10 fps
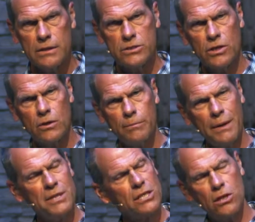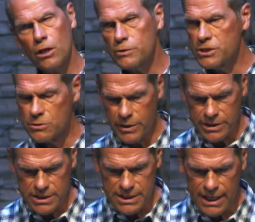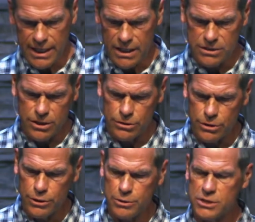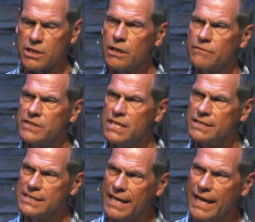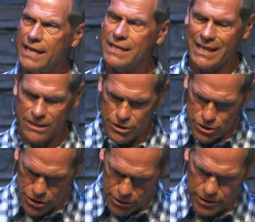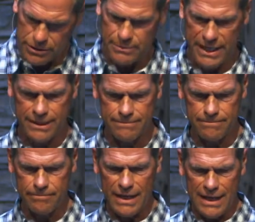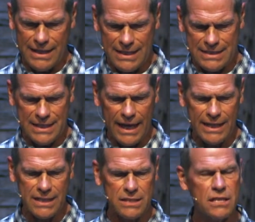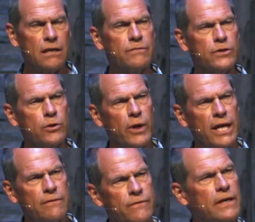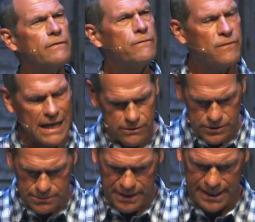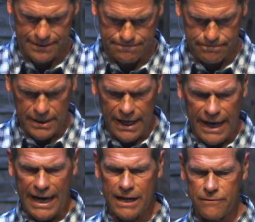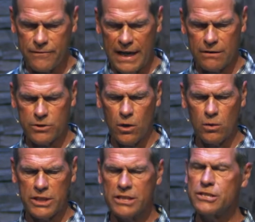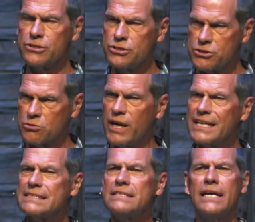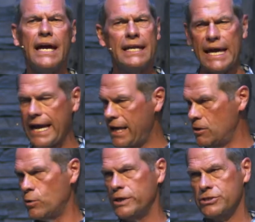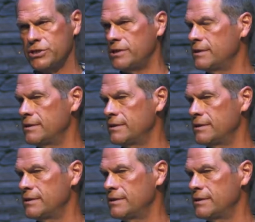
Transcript: So maybe the closest we could say is the noose of the dead encircled me. The tightness of the grave found me. I found only distress and anguish.